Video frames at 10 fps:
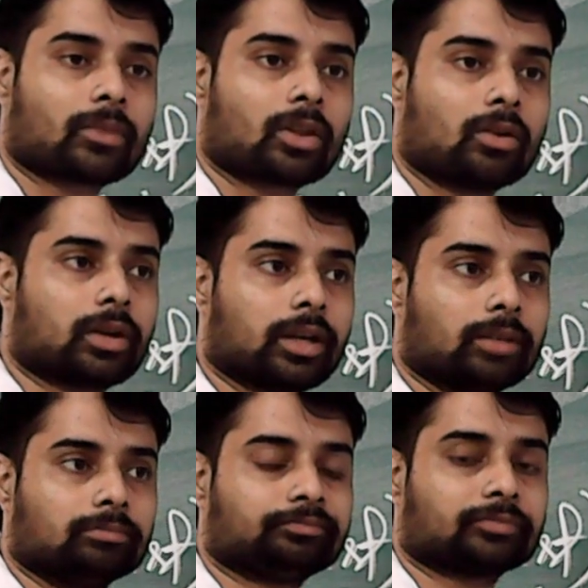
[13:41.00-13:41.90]
okay,
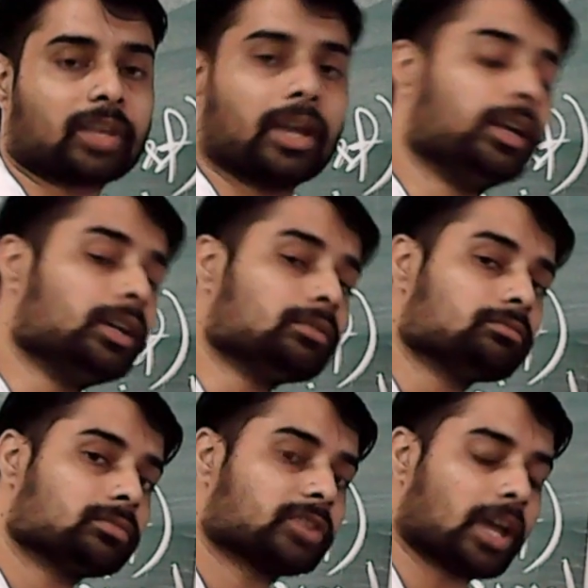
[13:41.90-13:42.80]
any
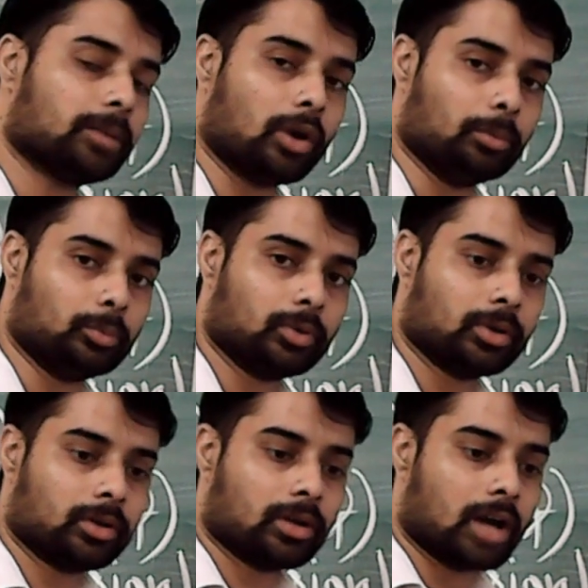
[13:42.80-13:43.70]
type of
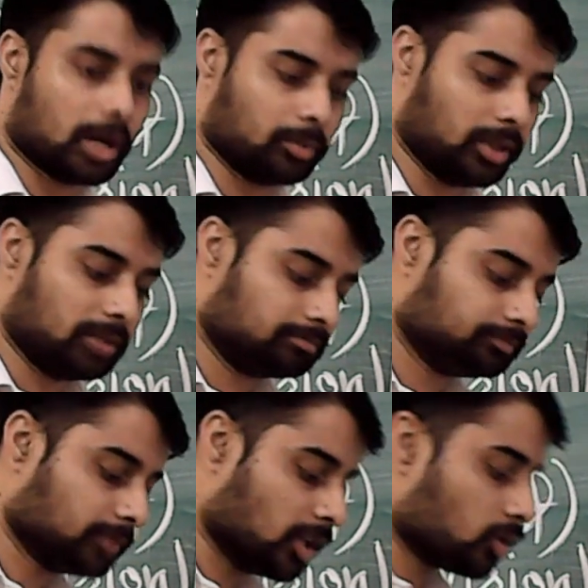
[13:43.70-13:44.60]
army.
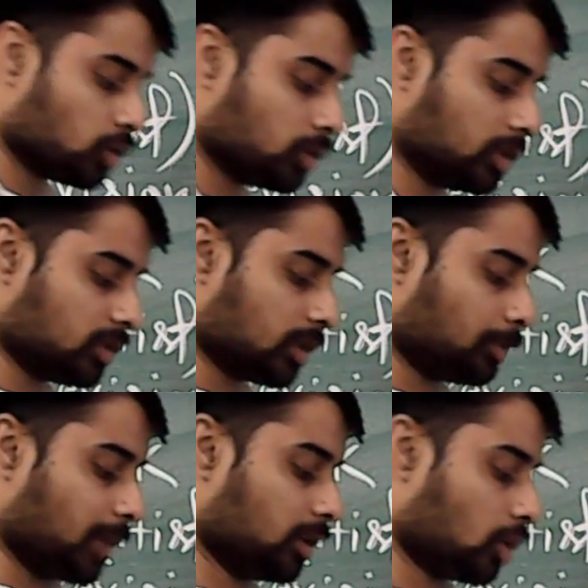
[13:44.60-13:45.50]
So, this is the
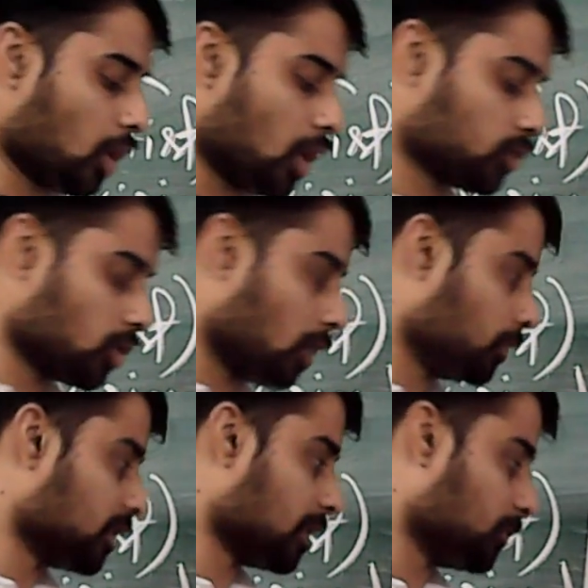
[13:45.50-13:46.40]
main clause of
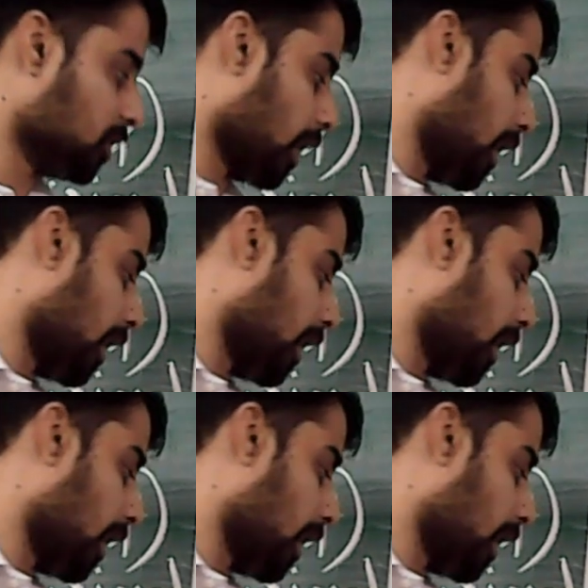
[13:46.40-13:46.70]
this subsidiary